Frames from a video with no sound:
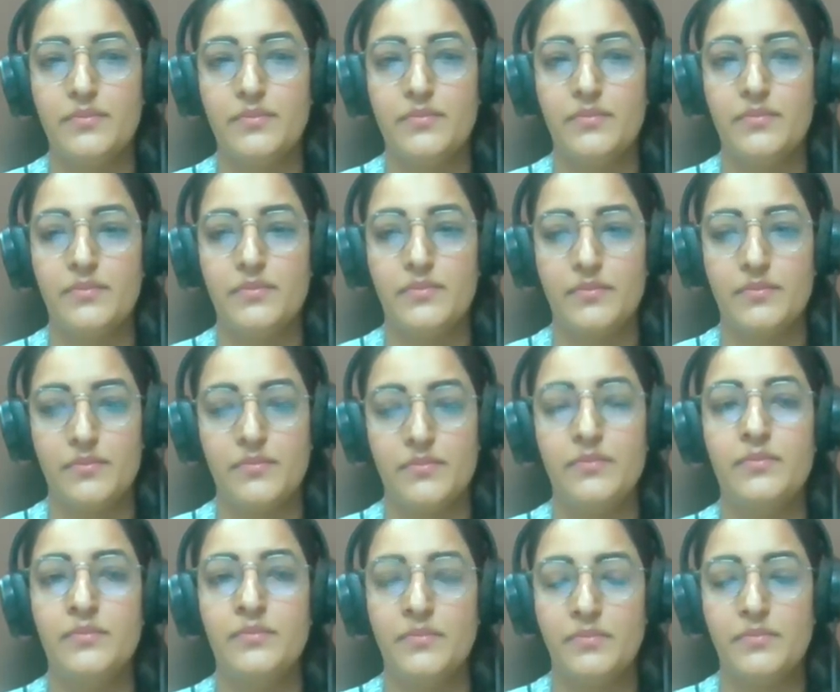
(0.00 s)

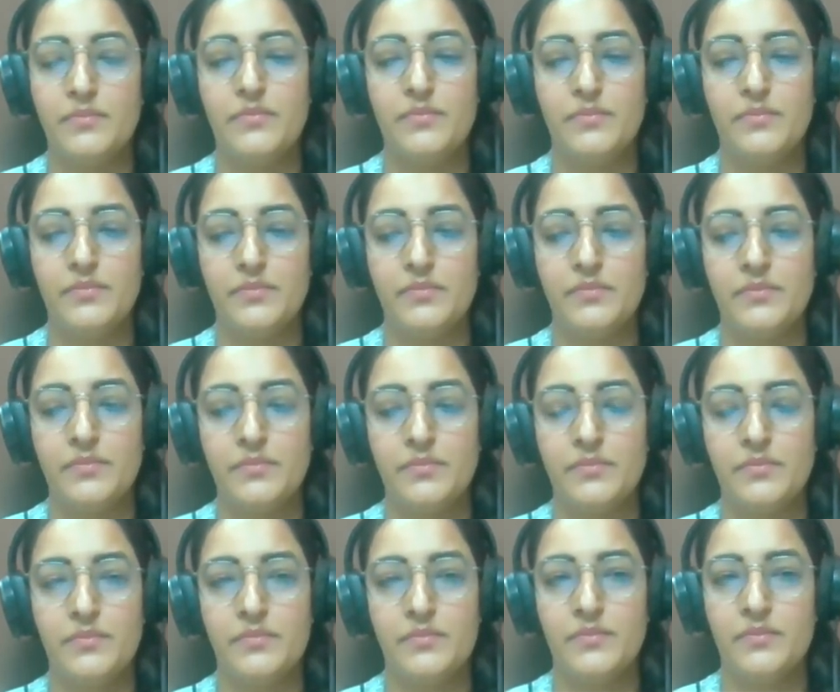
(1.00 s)

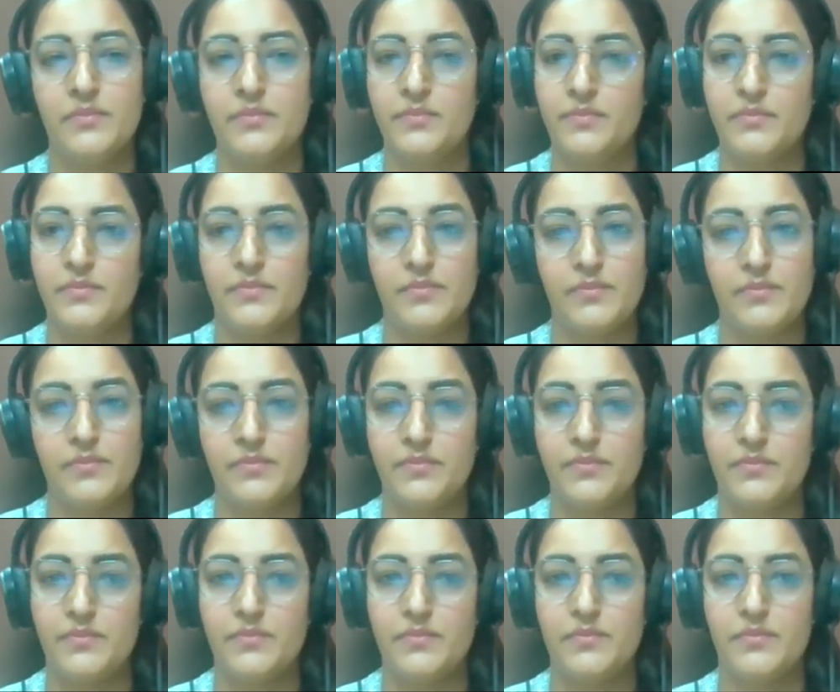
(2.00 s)

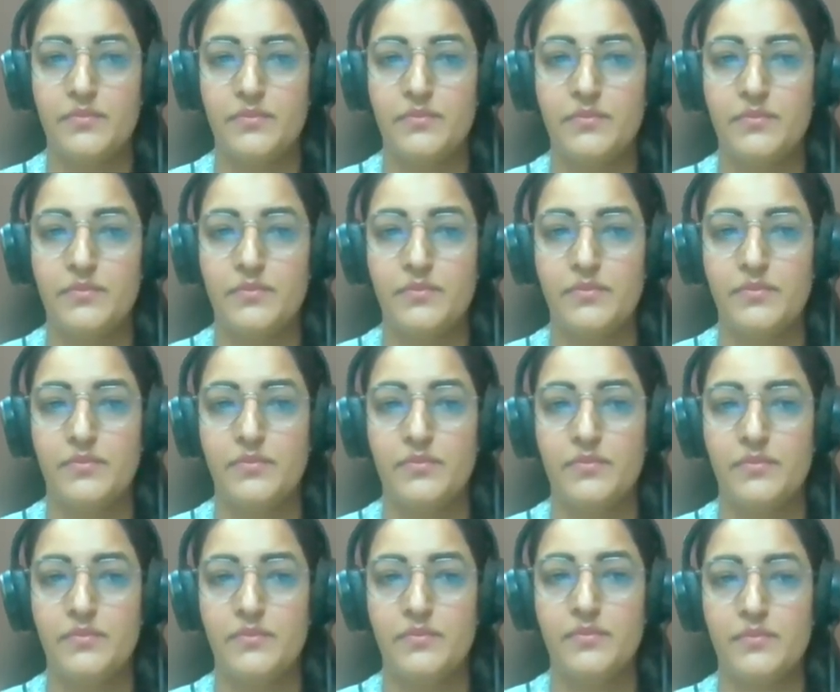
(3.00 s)

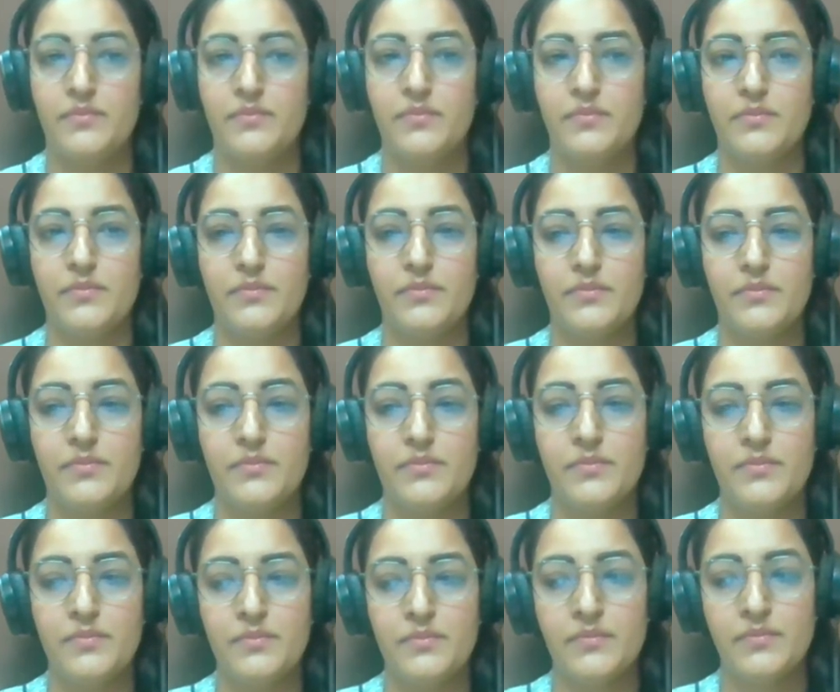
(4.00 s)

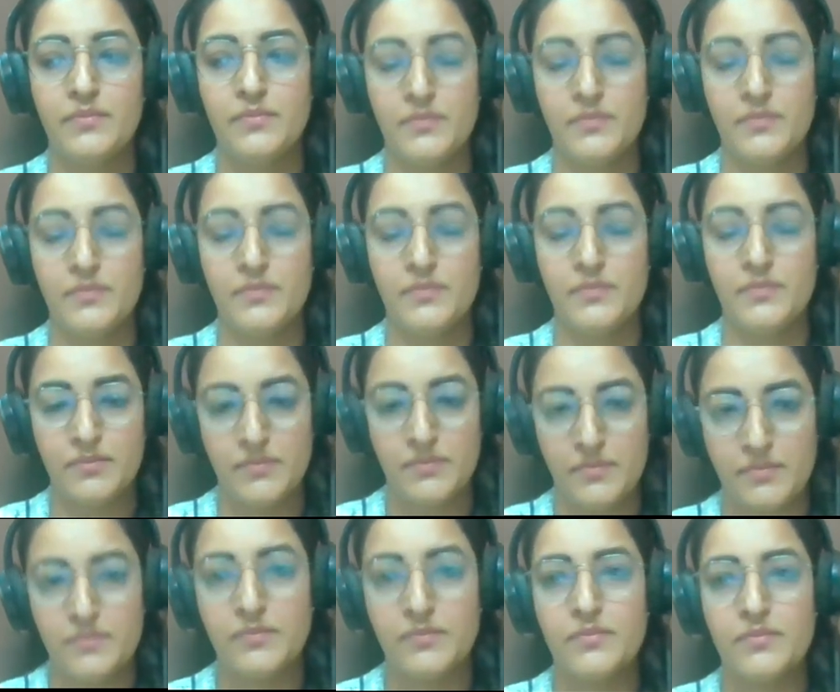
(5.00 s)

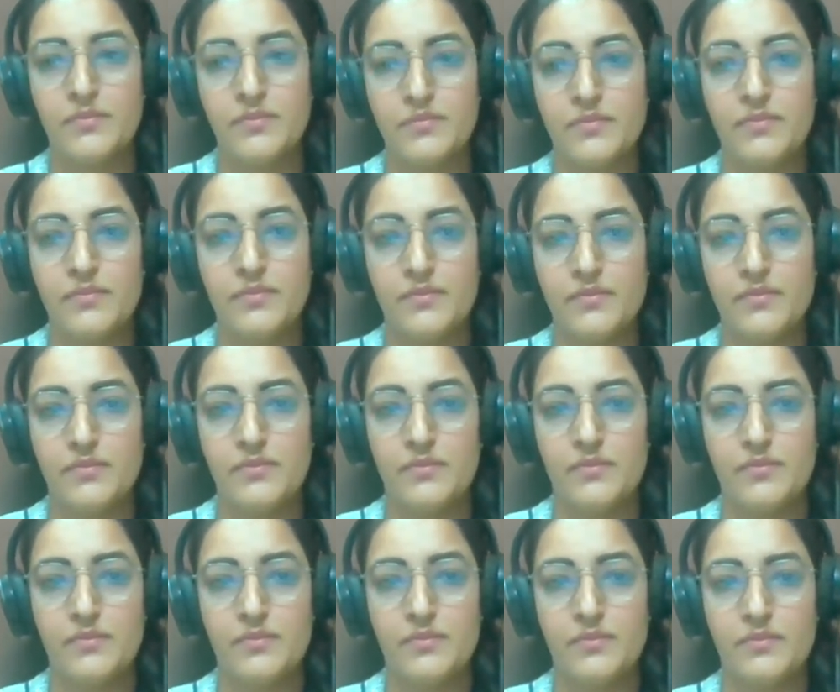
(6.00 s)

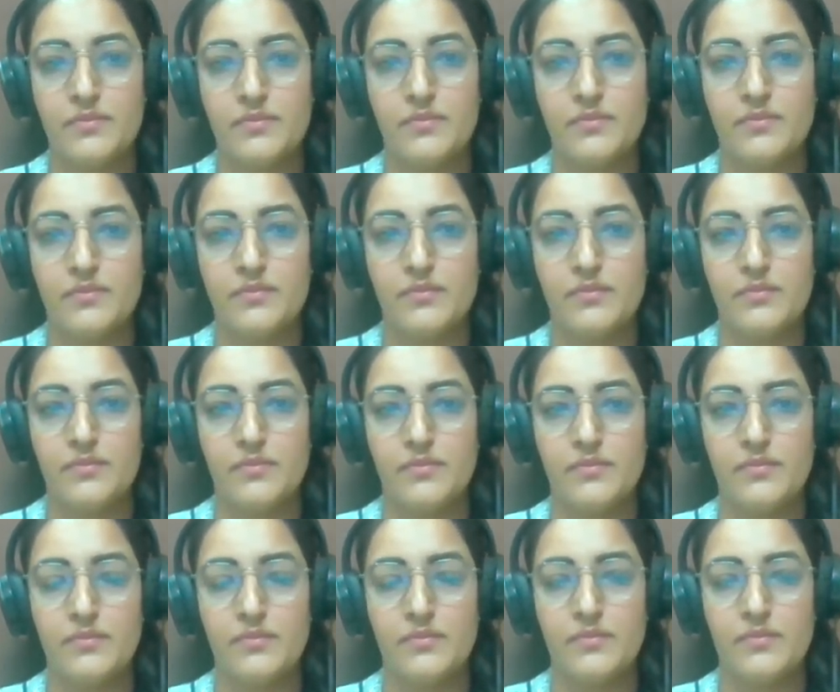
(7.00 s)
[no speech]